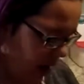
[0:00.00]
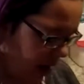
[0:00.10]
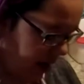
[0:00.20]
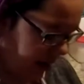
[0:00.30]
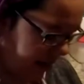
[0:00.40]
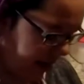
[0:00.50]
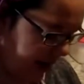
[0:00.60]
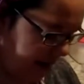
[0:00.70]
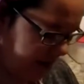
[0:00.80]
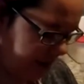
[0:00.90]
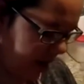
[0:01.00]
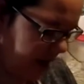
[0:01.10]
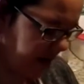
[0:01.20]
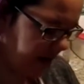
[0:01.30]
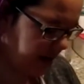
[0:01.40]
Um, I have some
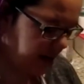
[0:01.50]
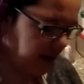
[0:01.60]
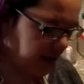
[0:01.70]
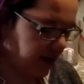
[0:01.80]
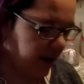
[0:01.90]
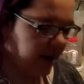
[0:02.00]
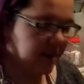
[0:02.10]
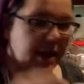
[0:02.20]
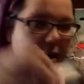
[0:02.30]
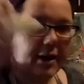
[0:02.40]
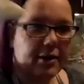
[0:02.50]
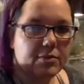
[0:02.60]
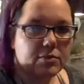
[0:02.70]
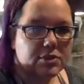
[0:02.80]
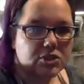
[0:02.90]
onion that
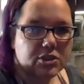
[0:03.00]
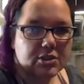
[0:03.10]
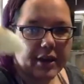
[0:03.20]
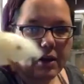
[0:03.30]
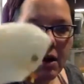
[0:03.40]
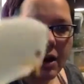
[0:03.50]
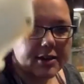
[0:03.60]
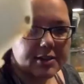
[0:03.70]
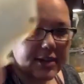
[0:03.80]
was just like on its